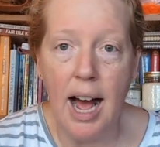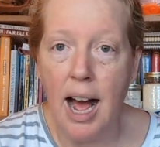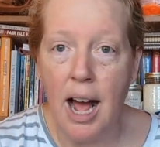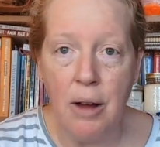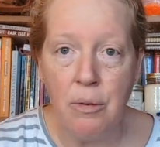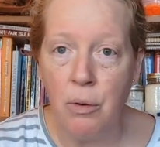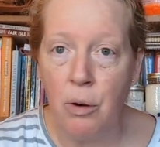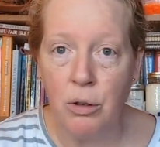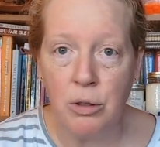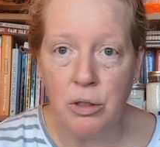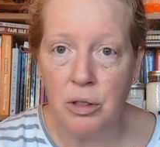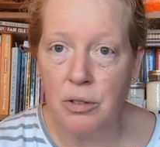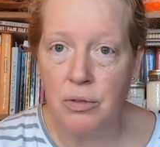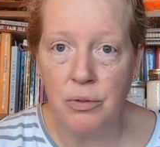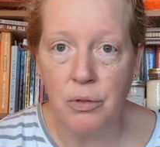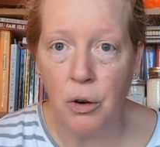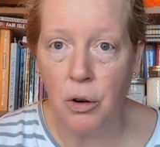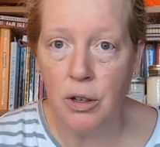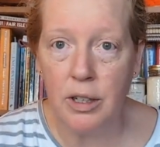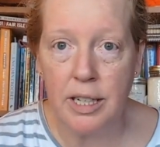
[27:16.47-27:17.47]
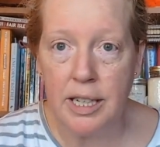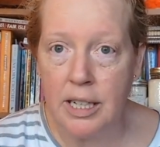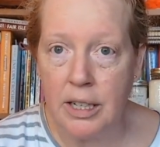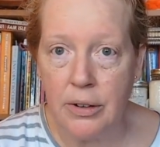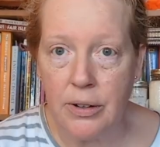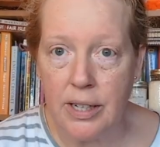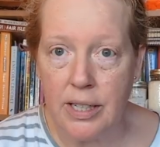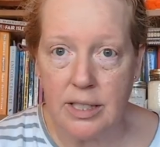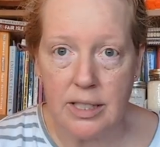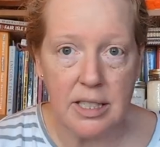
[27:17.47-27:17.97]
I won't do 4
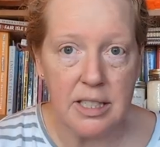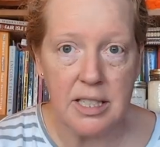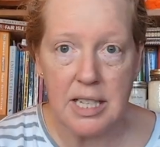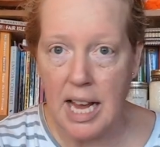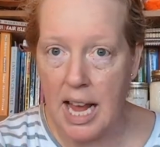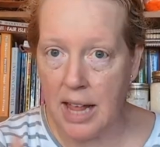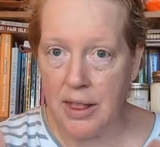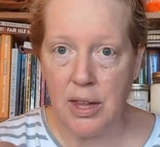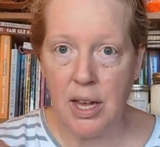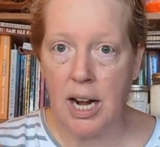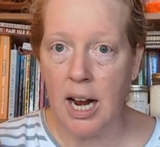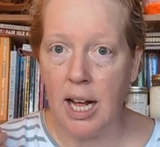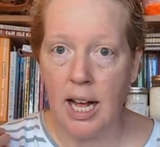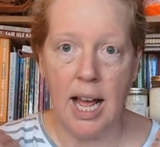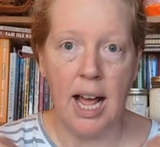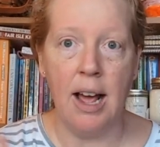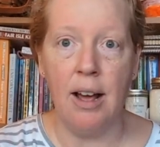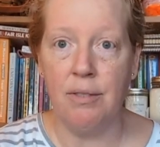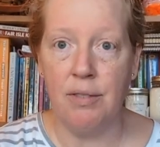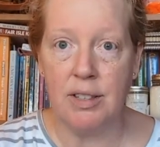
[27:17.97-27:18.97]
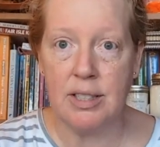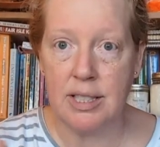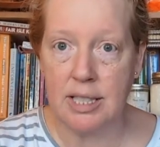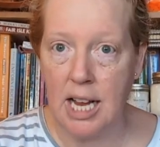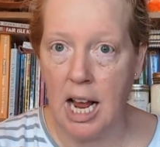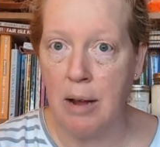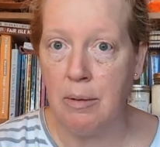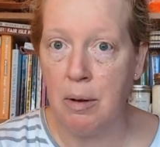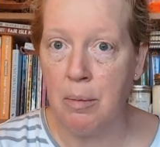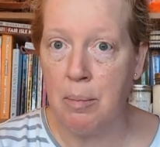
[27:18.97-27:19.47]
increases, and then I'll have the
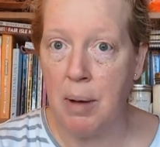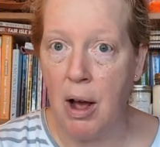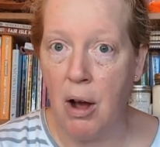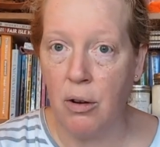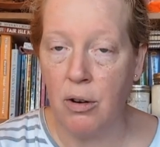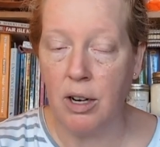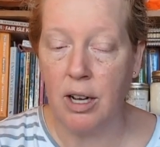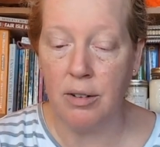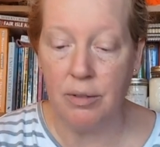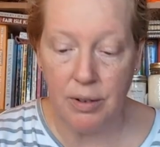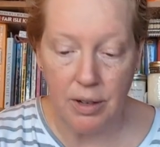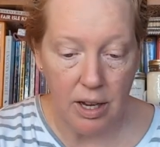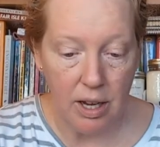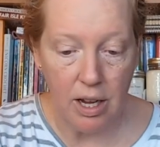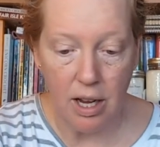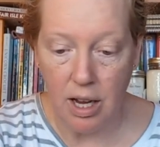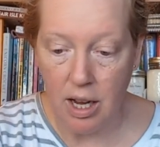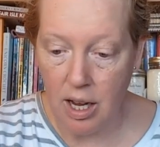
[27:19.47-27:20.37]
same amount of